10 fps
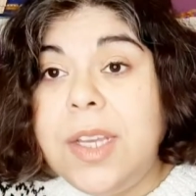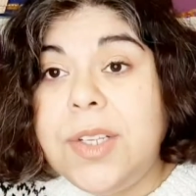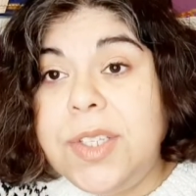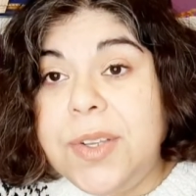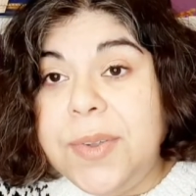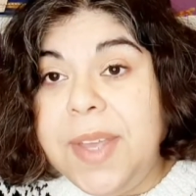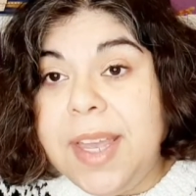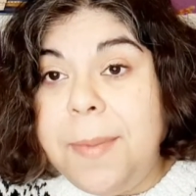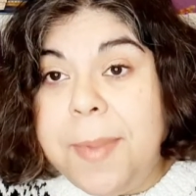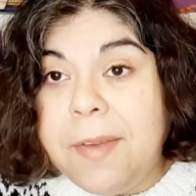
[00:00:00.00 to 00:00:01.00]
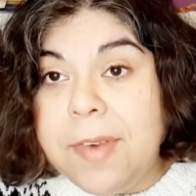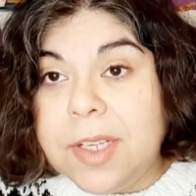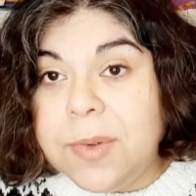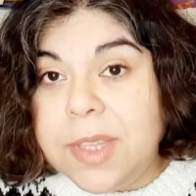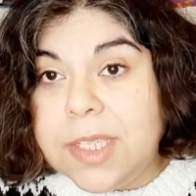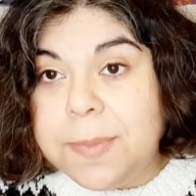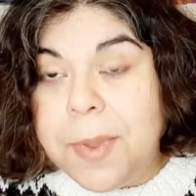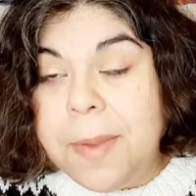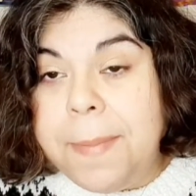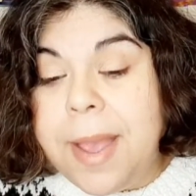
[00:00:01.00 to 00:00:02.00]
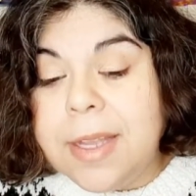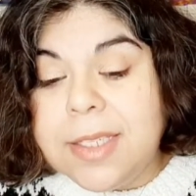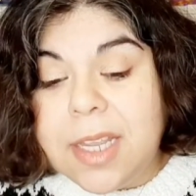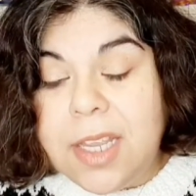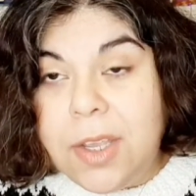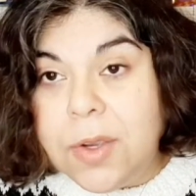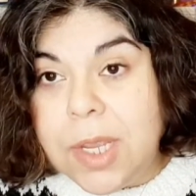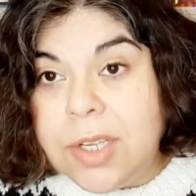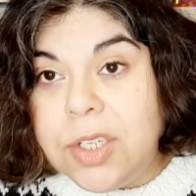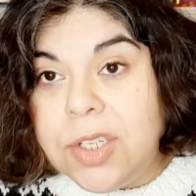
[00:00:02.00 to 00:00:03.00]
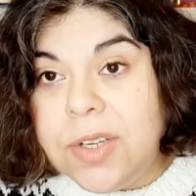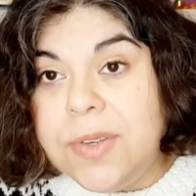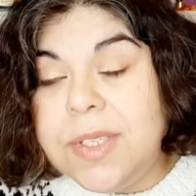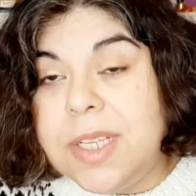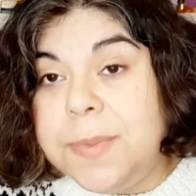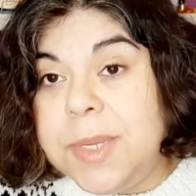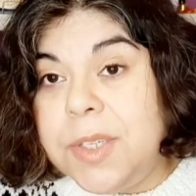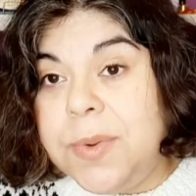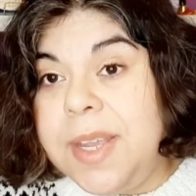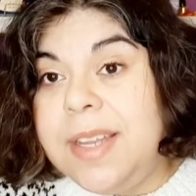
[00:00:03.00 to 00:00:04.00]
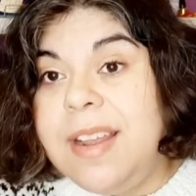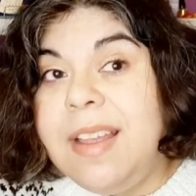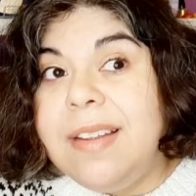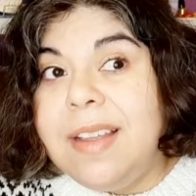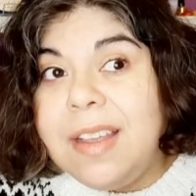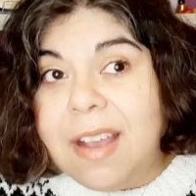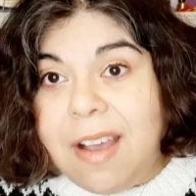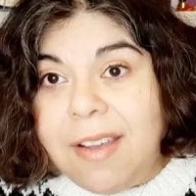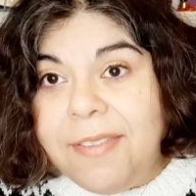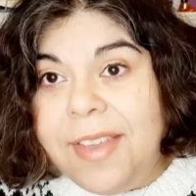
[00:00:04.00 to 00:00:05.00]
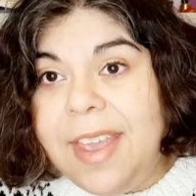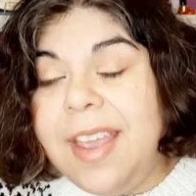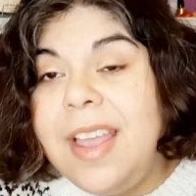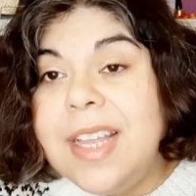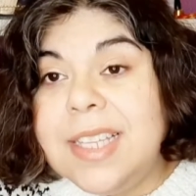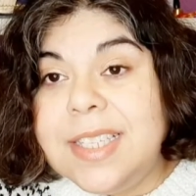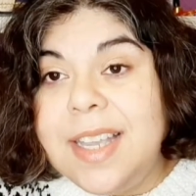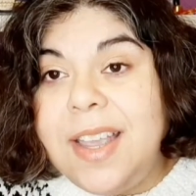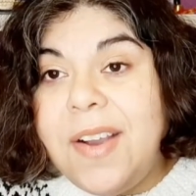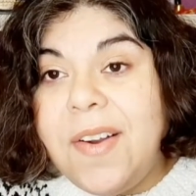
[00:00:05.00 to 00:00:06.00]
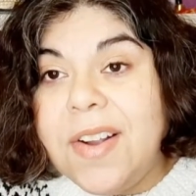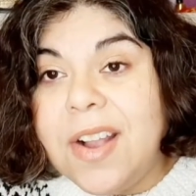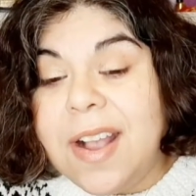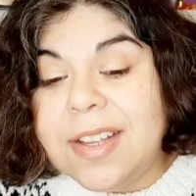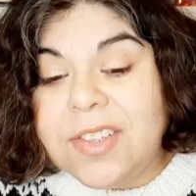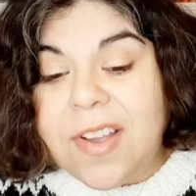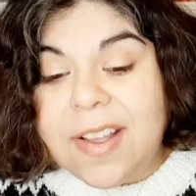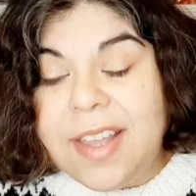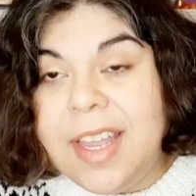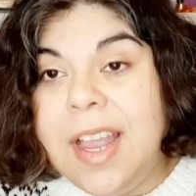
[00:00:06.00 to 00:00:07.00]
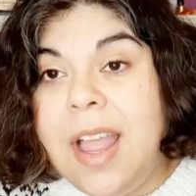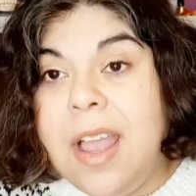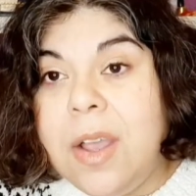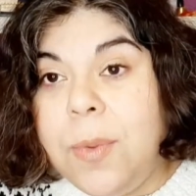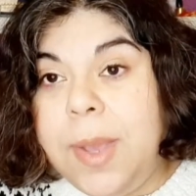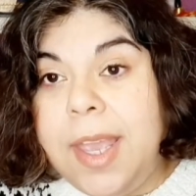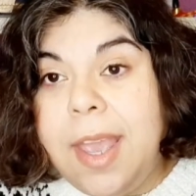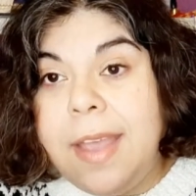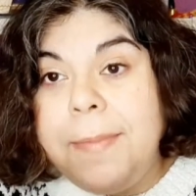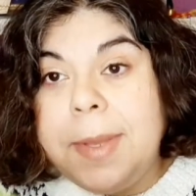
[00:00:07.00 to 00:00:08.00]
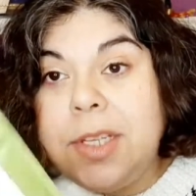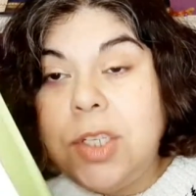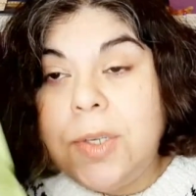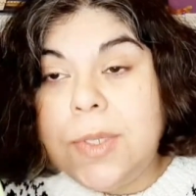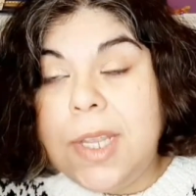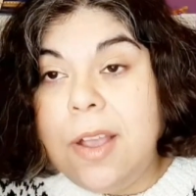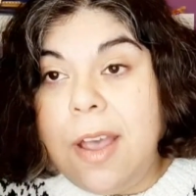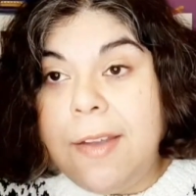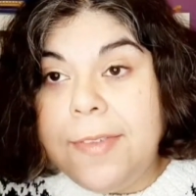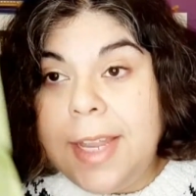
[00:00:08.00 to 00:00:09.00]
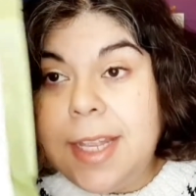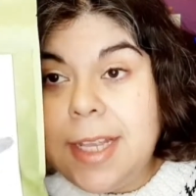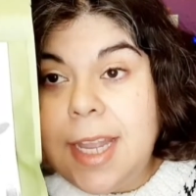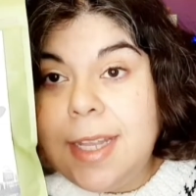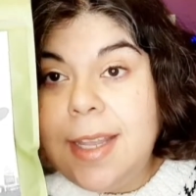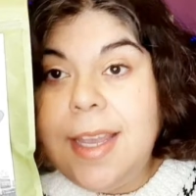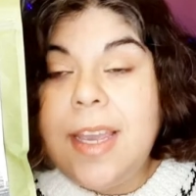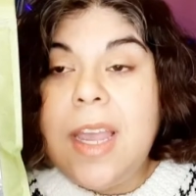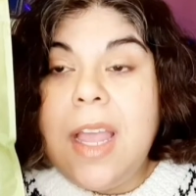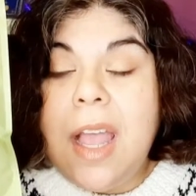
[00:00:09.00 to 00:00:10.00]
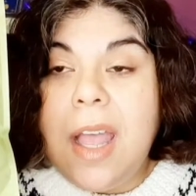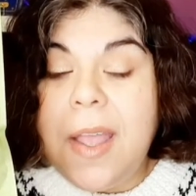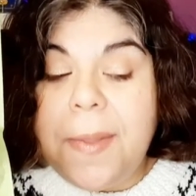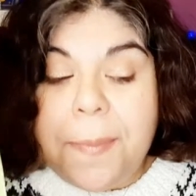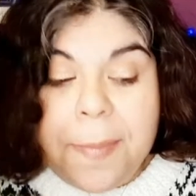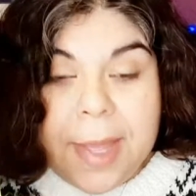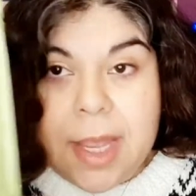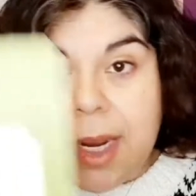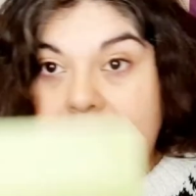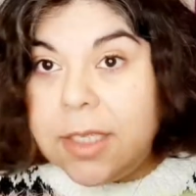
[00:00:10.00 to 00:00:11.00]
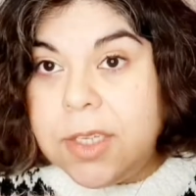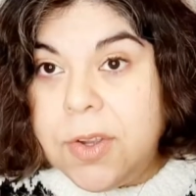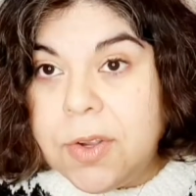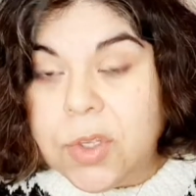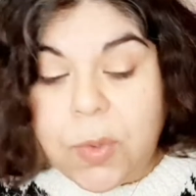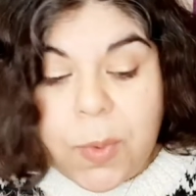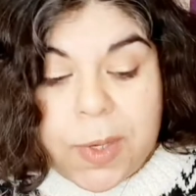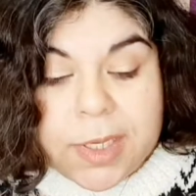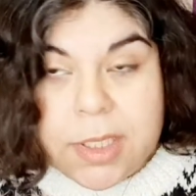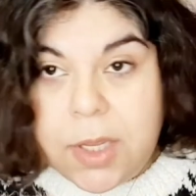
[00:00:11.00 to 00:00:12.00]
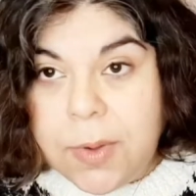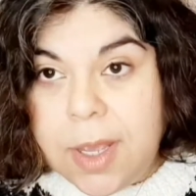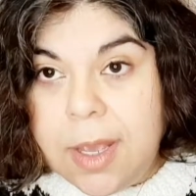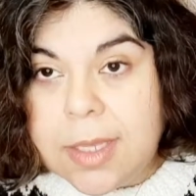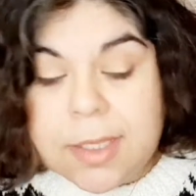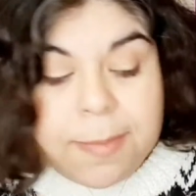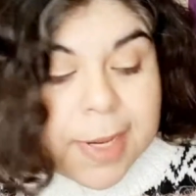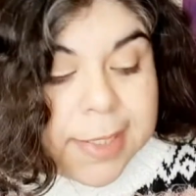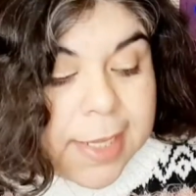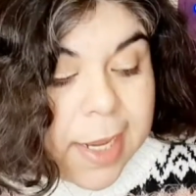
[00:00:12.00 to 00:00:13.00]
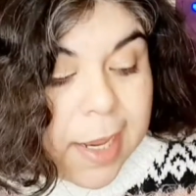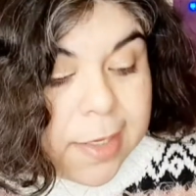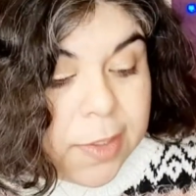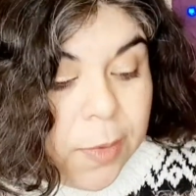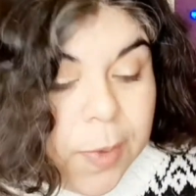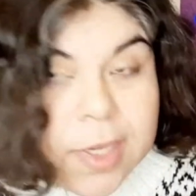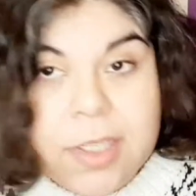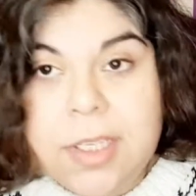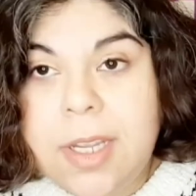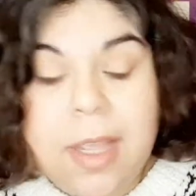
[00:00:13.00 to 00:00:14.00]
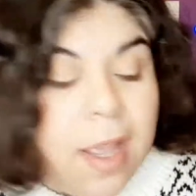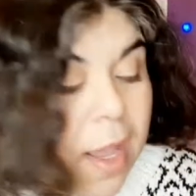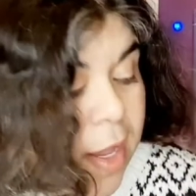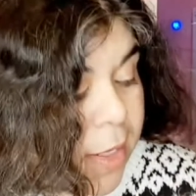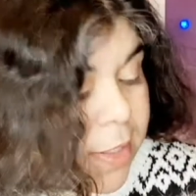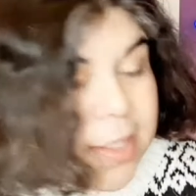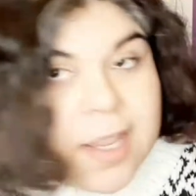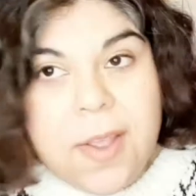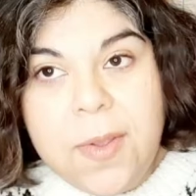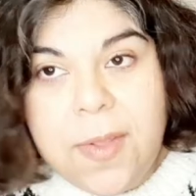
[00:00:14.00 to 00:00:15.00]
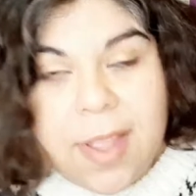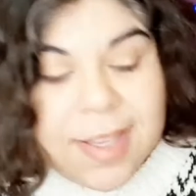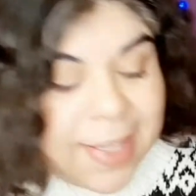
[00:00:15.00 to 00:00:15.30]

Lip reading: you do get a beverage with this book box, and you can choose. It's between coffee, tea, or hot chocolate. We have been choosing coffee lately, but it's your choice. You can customize that as you wish. So